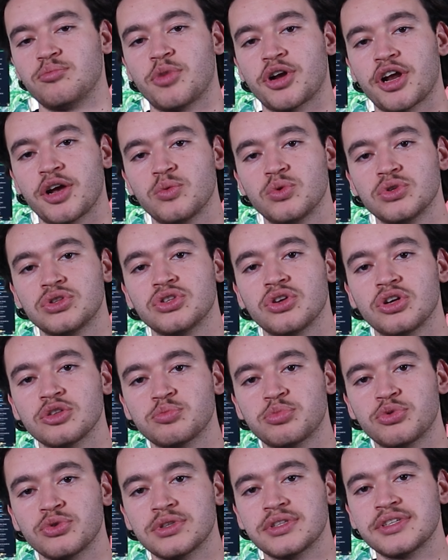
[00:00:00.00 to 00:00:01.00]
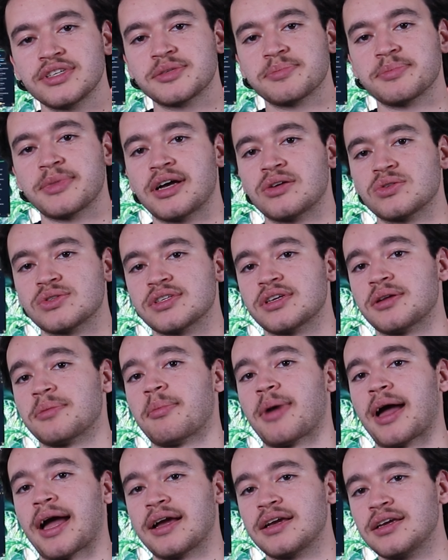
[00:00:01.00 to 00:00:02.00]
but I would not put this mouse in a
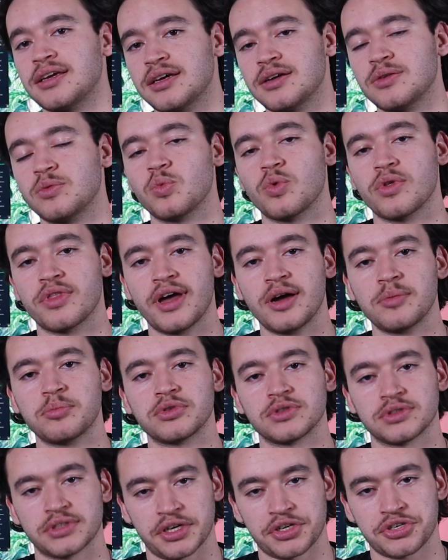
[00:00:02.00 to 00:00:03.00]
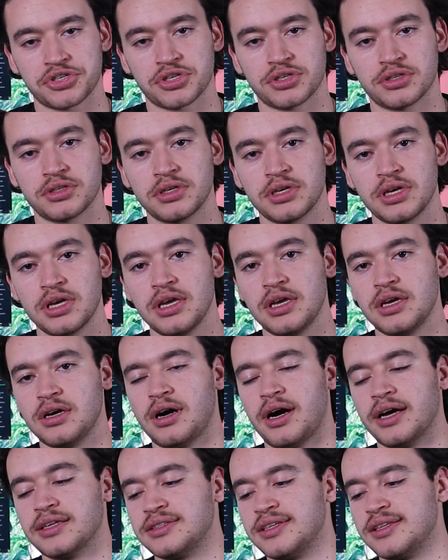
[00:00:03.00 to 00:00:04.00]
bag without protection.
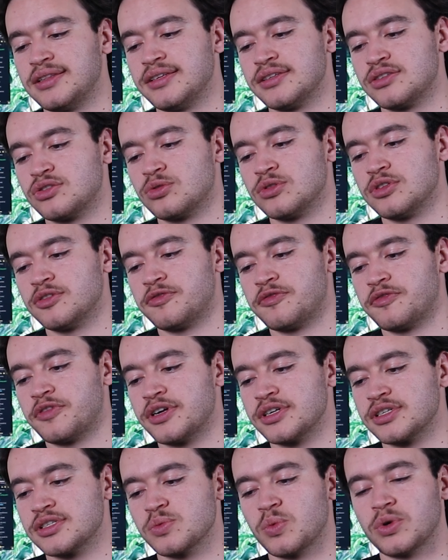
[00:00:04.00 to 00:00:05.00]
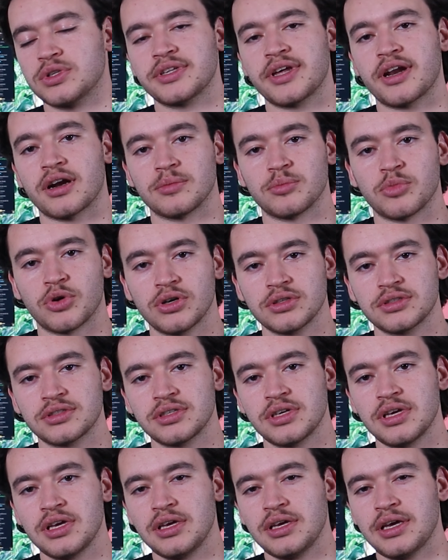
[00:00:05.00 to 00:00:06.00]
I did this to the first one that I bought,
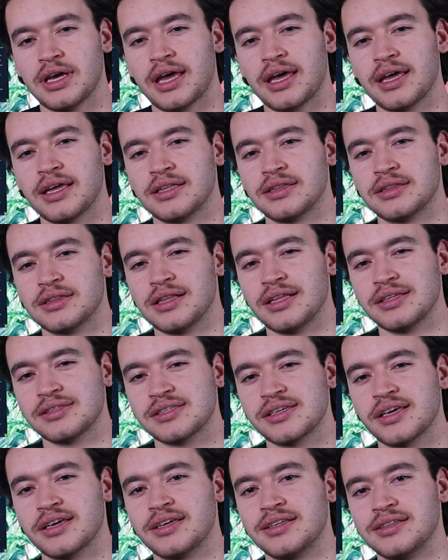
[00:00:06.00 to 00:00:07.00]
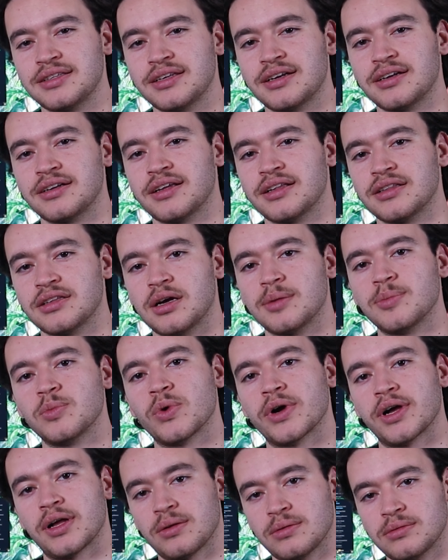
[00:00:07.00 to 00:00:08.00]
and let's say it didn't end up
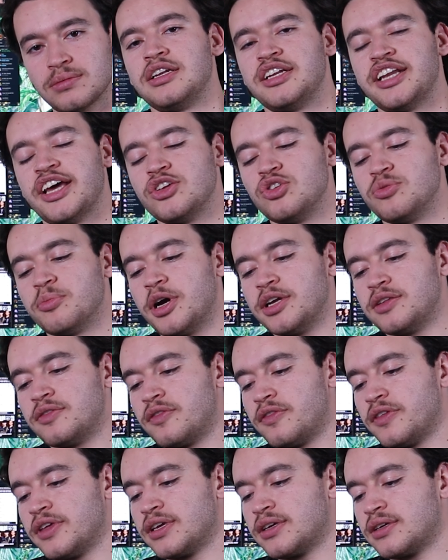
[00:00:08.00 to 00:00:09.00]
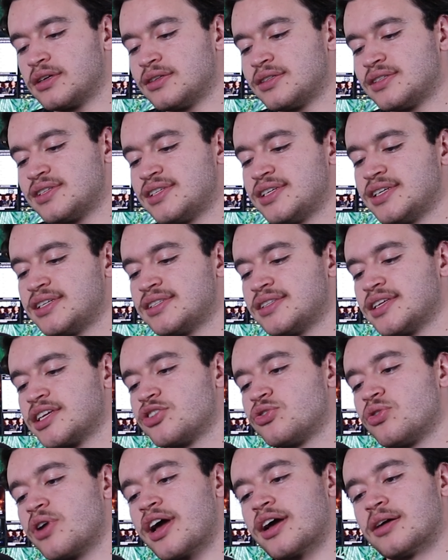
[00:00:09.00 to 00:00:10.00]
well. Now you might think 60
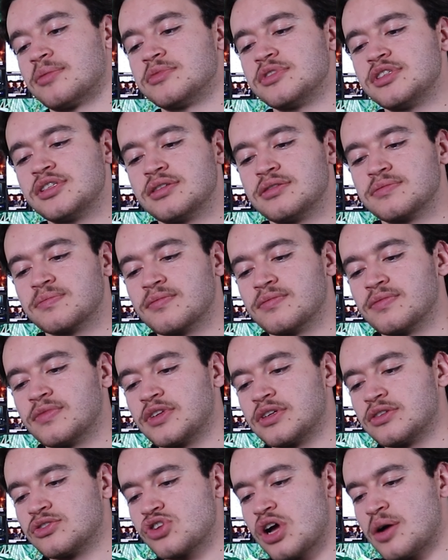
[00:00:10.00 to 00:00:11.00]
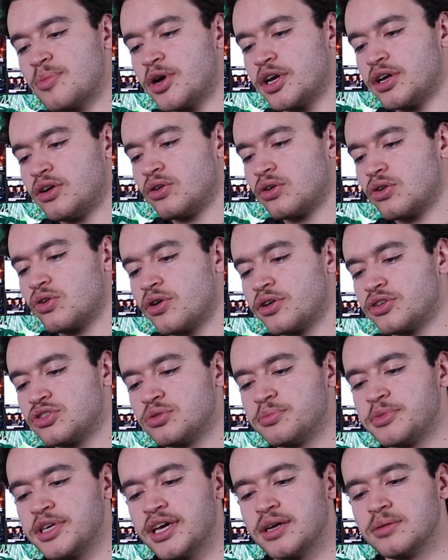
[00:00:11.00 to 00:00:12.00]
grams, so am I going to
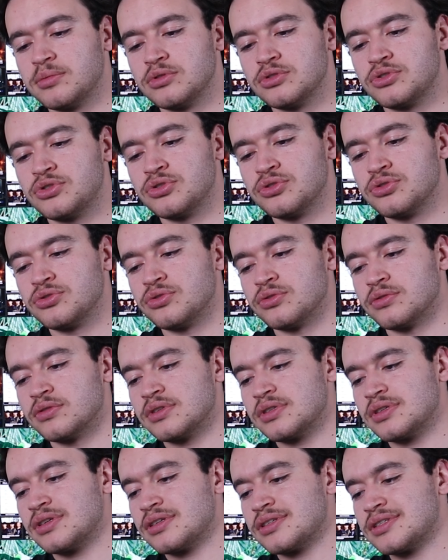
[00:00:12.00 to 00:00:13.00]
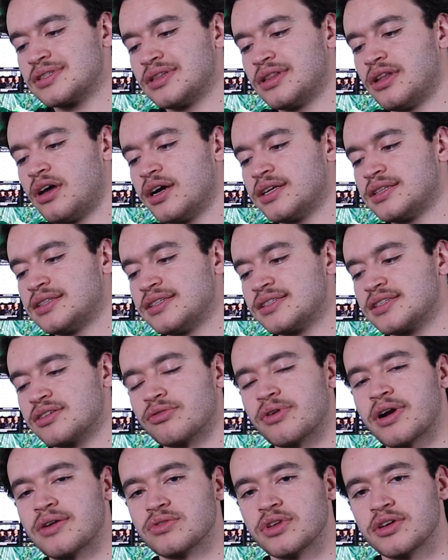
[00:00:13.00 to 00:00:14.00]
be able to slide this
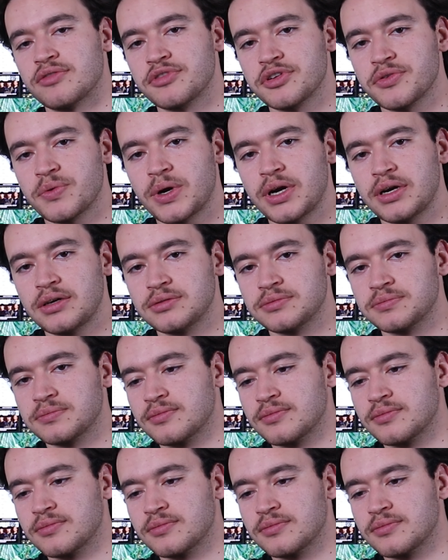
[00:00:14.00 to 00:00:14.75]
around everywhere?